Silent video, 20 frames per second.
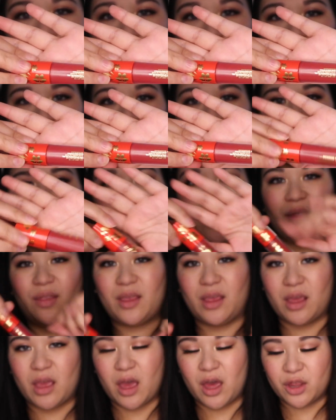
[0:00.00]
to
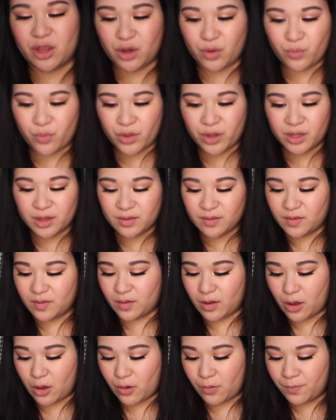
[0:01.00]
the other ones,
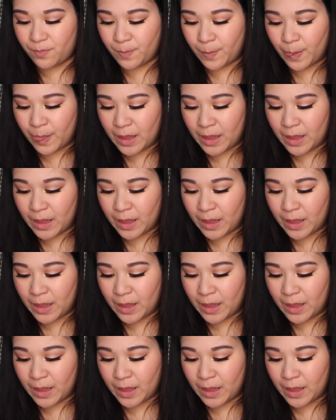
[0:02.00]
so